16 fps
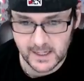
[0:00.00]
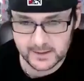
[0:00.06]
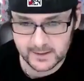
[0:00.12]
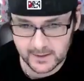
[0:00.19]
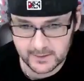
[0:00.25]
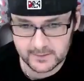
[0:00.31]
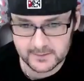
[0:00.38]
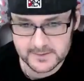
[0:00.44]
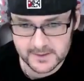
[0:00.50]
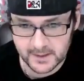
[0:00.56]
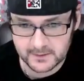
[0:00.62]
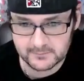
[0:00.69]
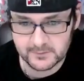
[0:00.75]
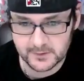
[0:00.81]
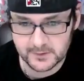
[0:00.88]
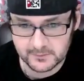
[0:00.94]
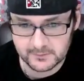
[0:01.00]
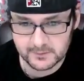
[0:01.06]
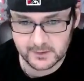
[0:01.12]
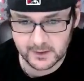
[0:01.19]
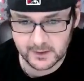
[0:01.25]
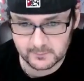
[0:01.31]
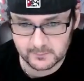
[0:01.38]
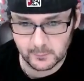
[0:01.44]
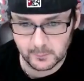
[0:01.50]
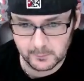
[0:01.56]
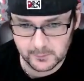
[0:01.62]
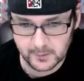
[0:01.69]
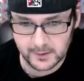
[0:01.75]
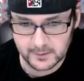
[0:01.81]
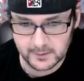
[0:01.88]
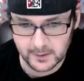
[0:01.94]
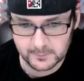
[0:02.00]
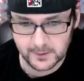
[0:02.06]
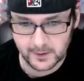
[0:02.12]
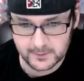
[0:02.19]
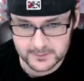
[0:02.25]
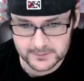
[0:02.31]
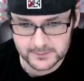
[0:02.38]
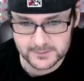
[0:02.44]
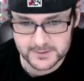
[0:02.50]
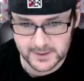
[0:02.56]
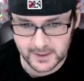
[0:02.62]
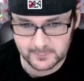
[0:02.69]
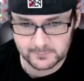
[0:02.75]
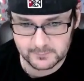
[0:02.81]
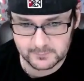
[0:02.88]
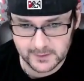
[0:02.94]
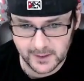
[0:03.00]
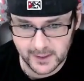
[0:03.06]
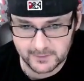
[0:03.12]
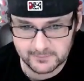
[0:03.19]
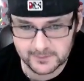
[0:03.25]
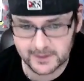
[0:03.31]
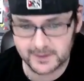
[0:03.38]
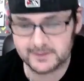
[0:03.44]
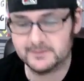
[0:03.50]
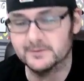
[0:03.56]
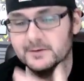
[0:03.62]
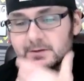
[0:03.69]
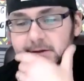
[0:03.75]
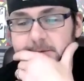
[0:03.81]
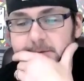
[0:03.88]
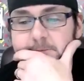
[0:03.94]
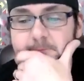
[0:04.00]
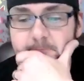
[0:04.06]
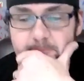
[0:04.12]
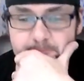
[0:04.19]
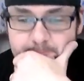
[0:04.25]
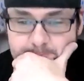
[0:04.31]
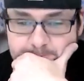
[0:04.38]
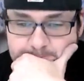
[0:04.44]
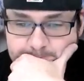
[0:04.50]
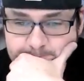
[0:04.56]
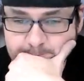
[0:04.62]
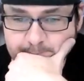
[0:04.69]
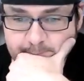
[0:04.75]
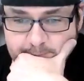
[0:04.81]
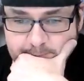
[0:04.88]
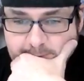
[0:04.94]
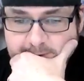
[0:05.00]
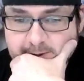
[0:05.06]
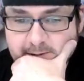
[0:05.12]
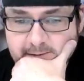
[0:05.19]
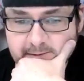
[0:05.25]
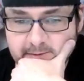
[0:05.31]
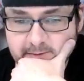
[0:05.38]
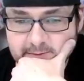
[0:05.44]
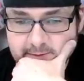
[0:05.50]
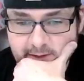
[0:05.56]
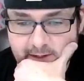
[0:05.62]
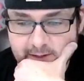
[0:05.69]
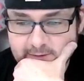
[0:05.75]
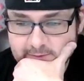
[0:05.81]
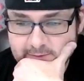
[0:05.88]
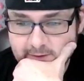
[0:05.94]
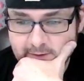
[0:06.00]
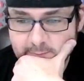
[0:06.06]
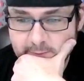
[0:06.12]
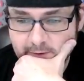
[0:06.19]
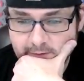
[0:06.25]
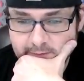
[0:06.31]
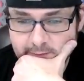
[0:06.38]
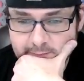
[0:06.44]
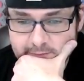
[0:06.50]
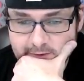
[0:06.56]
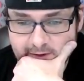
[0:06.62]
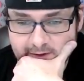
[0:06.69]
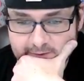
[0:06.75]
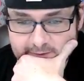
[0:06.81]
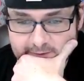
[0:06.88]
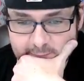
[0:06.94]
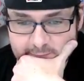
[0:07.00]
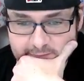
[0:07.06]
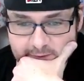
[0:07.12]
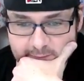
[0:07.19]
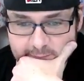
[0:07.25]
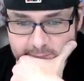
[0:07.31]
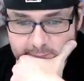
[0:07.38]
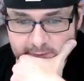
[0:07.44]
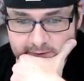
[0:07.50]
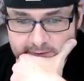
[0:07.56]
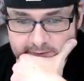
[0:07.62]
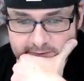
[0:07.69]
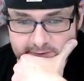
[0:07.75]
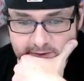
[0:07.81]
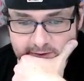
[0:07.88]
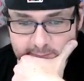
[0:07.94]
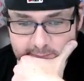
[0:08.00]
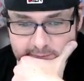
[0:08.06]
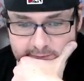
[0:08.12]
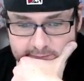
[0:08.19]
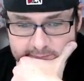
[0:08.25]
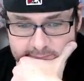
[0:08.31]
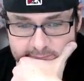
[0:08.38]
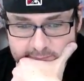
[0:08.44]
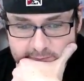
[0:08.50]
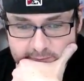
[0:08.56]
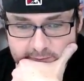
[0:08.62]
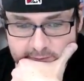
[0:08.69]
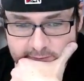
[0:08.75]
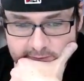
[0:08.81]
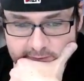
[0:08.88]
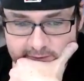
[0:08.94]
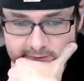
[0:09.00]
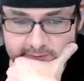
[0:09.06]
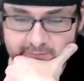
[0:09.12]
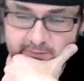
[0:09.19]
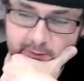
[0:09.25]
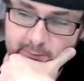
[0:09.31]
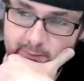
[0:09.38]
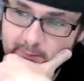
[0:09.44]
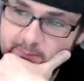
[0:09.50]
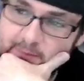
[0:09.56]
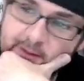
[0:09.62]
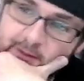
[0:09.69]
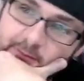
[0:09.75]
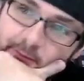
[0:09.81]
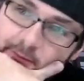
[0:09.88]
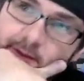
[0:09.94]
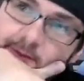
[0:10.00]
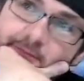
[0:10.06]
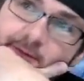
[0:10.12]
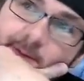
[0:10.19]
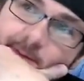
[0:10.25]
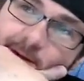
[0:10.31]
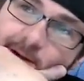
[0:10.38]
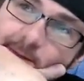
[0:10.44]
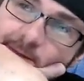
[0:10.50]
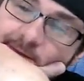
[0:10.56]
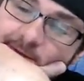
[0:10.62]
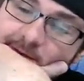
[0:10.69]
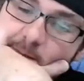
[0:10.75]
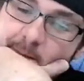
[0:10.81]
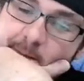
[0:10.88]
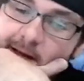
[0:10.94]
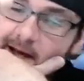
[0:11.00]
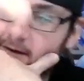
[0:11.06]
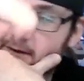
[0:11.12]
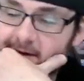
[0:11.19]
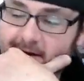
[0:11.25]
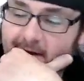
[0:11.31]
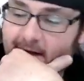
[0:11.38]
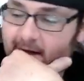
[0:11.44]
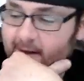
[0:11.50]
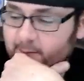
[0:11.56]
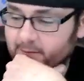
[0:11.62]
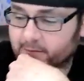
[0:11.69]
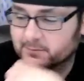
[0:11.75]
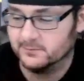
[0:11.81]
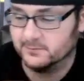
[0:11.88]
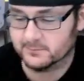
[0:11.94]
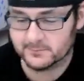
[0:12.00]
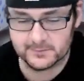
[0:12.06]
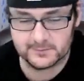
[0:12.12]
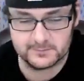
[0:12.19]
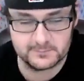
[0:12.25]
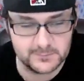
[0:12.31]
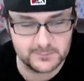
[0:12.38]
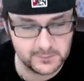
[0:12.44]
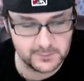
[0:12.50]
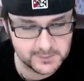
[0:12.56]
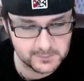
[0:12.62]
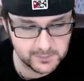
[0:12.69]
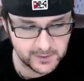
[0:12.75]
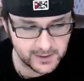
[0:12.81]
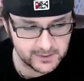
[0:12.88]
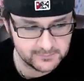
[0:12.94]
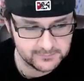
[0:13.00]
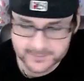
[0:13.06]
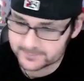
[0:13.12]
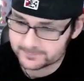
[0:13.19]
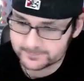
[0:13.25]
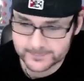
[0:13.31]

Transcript: cars and video. Yep, remember. Yep, cartridges. Yep, MacGyver. That's yep. Mm-hmm. Tags. Yep, all those tags. That was that was back in the day, man. Had to flip up things where you could flip it up and see the back of the game and look at the back of it